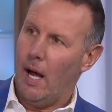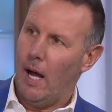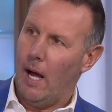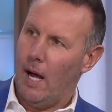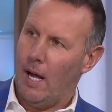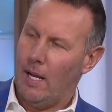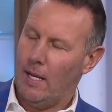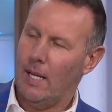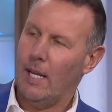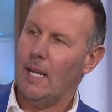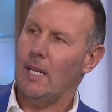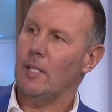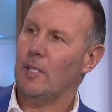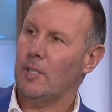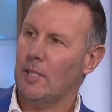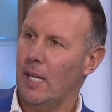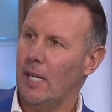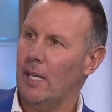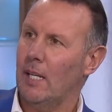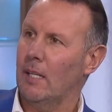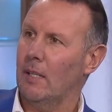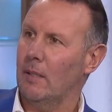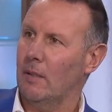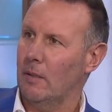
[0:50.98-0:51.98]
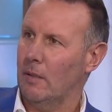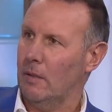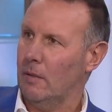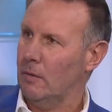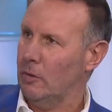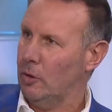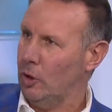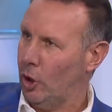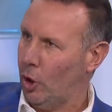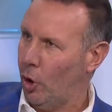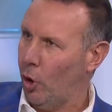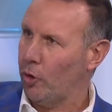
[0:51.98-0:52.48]
And he's saying
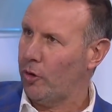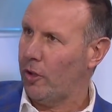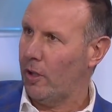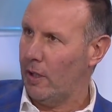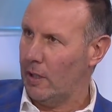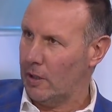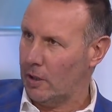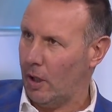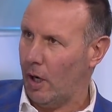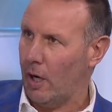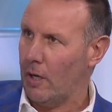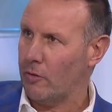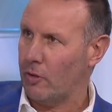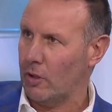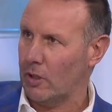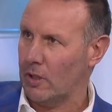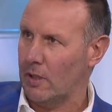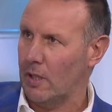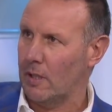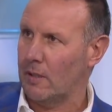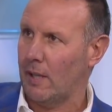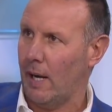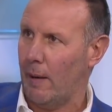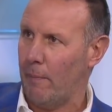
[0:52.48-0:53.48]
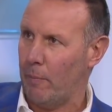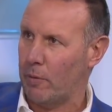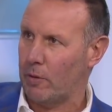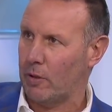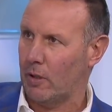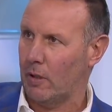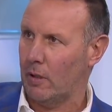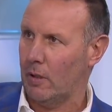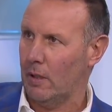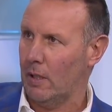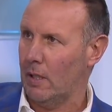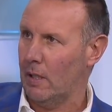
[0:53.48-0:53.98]
you go to these countries and the
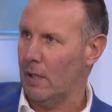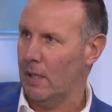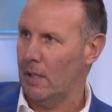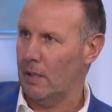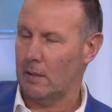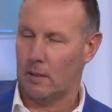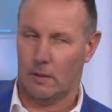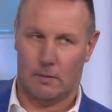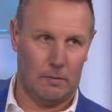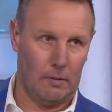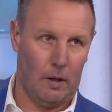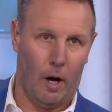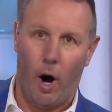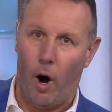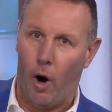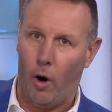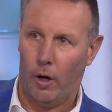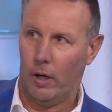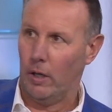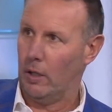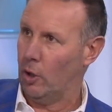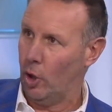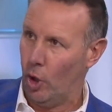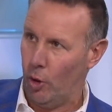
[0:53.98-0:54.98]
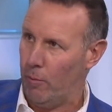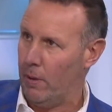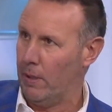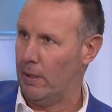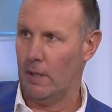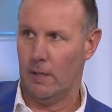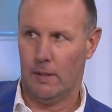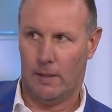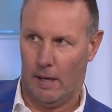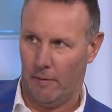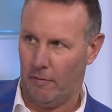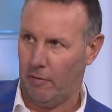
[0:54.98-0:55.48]
temperature is hot and humid
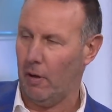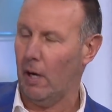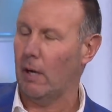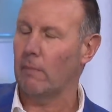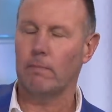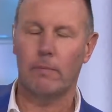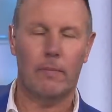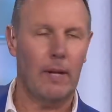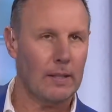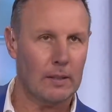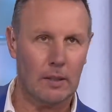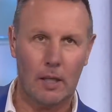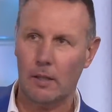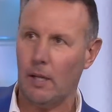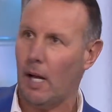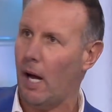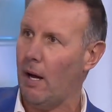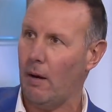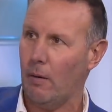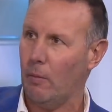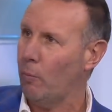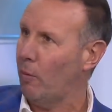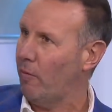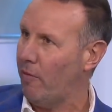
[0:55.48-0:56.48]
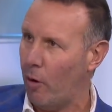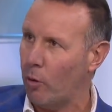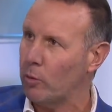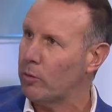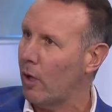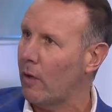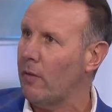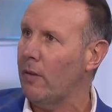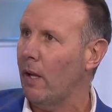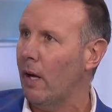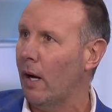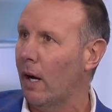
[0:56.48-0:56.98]
and different. That's un- we've all
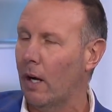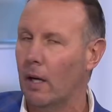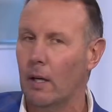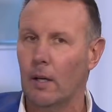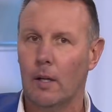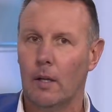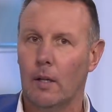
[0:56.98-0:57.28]
done that.